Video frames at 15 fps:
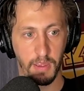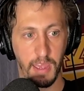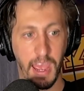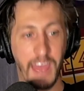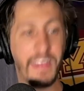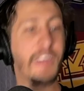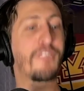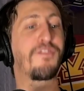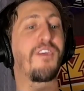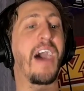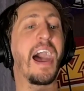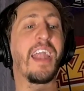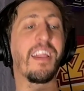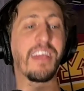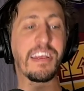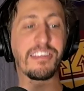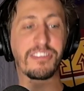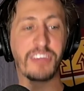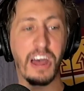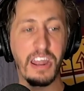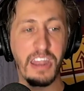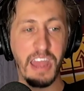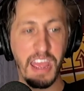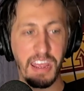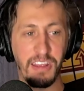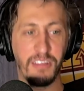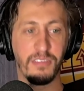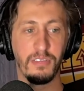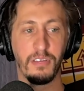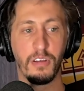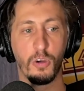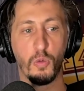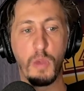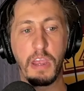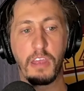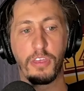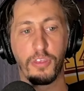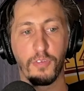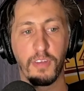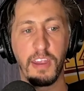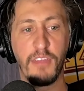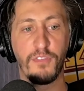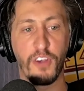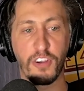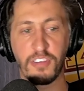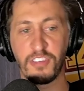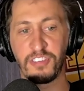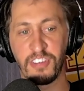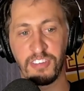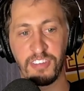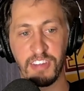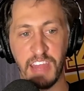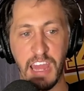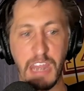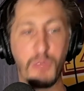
And then finally Sunday, week 3 versus Cincinnati.